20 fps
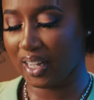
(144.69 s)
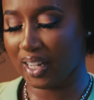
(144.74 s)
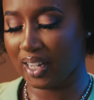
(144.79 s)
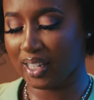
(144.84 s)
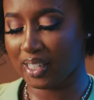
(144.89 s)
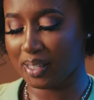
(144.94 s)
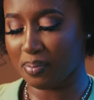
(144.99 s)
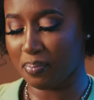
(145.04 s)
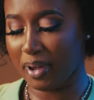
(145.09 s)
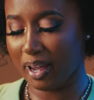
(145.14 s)

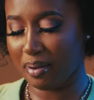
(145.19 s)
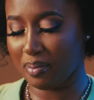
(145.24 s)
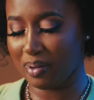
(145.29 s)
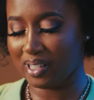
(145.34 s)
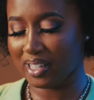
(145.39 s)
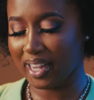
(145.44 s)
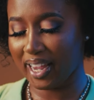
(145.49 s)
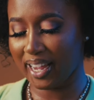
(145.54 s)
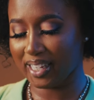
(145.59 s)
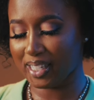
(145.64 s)
is
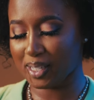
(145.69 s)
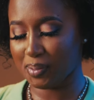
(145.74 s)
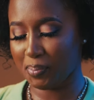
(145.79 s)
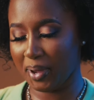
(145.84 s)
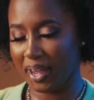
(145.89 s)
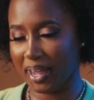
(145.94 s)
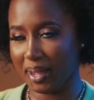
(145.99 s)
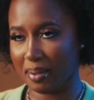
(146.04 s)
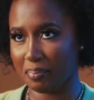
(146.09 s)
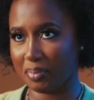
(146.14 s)
Baby Tate's
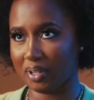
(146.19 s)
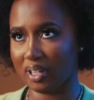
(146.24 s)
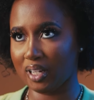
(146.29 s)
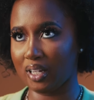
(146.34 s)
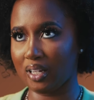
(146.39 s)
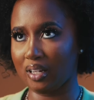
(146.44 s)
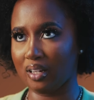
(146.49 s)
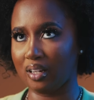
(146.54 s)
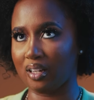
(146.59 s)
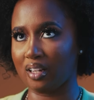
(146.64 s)
pet
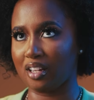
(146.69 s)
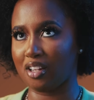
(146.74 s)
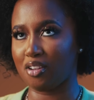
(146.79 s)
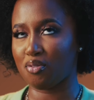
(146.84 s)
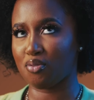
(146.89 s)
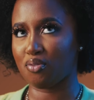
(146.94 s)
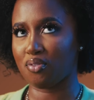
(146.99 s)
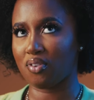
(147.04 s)
peeve?